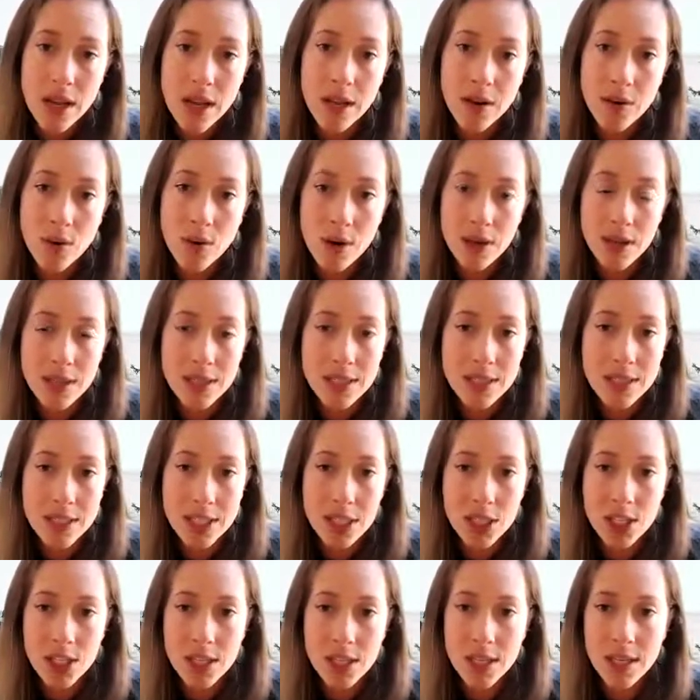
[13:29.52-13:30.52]
and
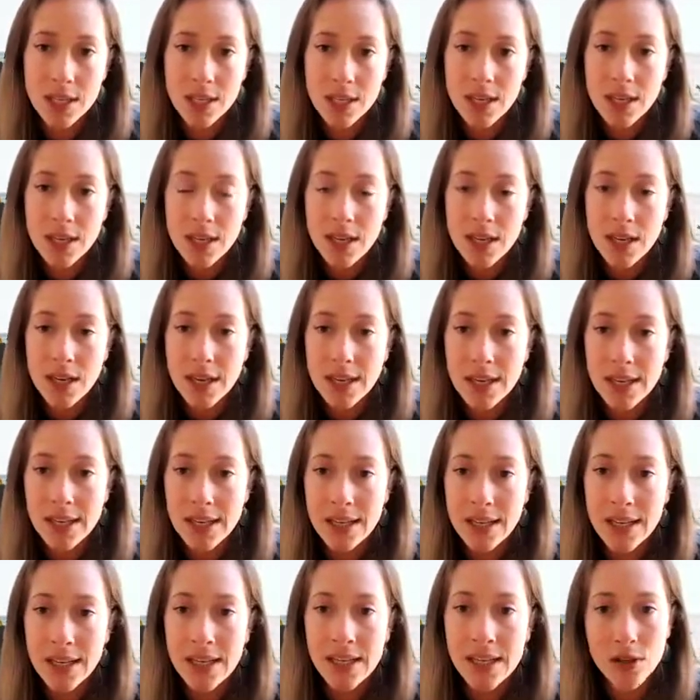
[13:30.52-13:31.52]
organization
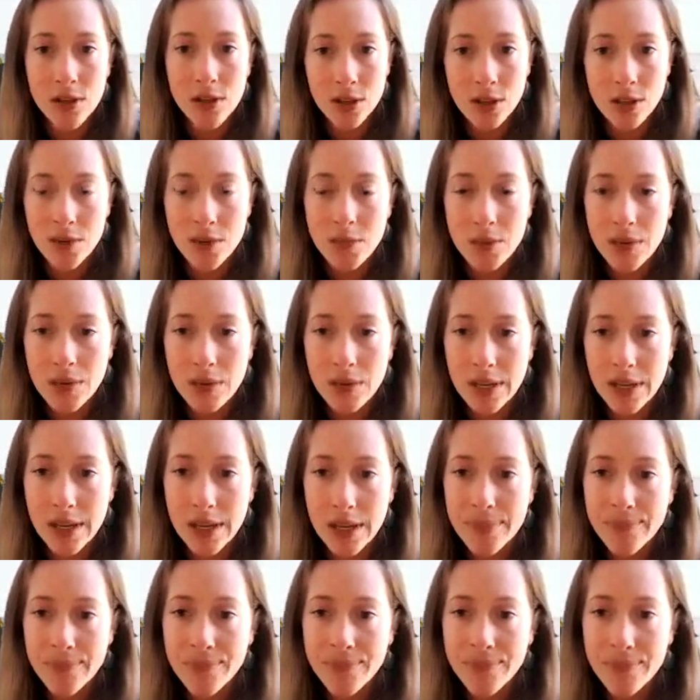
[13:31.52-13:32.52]
in your community
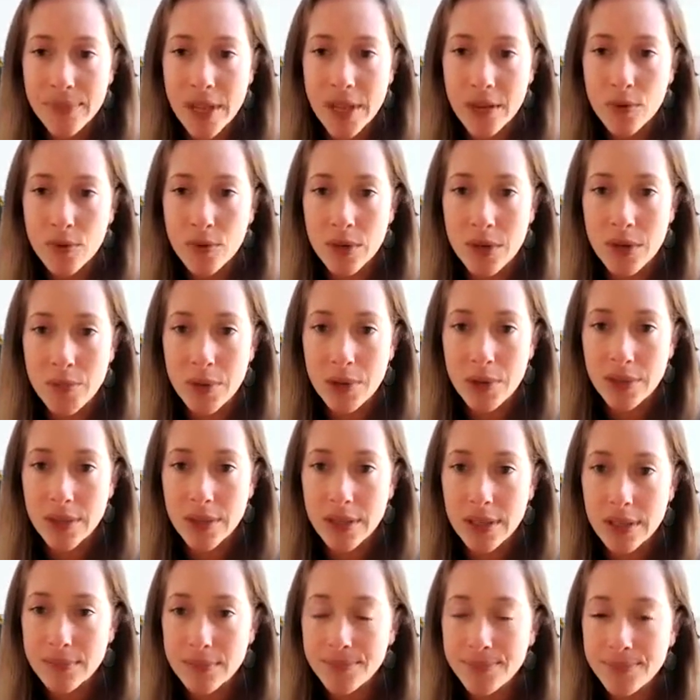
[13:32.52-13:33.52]
in
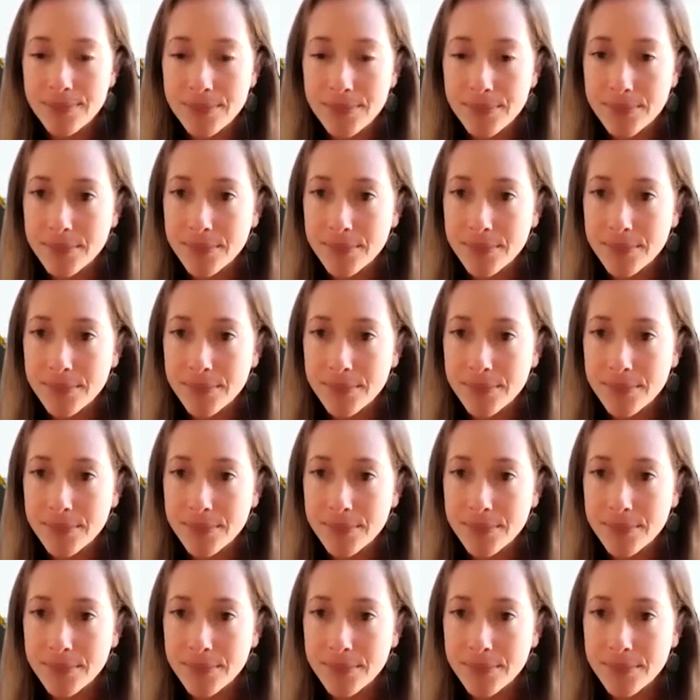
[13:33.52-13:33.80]
rebuilding.